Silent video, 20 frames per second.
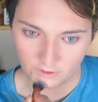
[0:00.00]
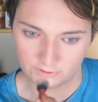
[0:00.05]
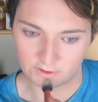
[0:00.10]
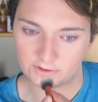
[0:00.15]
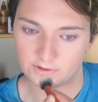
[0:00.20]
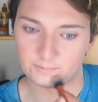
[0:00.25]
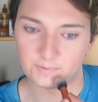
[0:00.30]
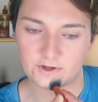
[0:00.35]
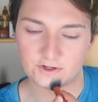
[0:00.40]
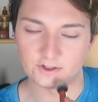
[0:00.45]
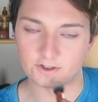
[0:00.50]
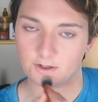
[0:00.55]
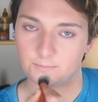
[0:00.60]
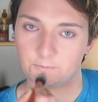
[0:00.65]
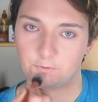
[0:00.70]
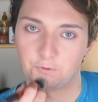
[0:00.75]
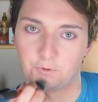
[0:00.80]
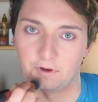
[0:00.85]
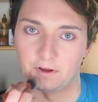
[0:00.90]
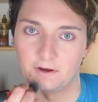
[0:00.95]
the dimension
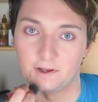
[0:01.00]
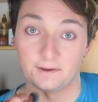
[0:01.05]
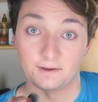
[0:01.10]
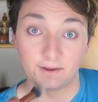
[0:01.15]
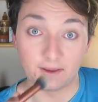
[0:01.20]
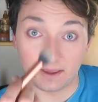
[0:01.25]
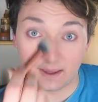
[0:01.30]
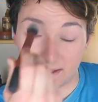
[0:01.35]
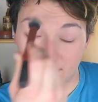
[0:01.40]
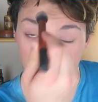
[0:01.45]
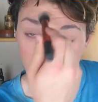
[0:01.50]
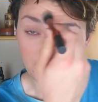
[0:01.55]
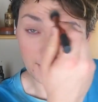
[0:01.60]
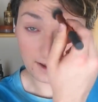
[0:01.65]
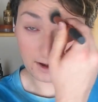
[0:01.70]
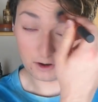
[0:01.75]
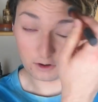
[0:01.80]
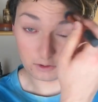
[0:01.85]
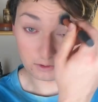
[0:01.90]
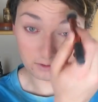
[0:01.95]
I'm creating.
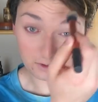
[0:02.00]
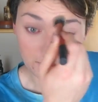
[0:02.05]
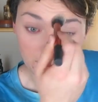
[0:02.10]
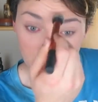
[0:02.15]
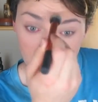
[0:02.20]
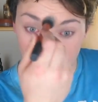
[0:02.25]
Now,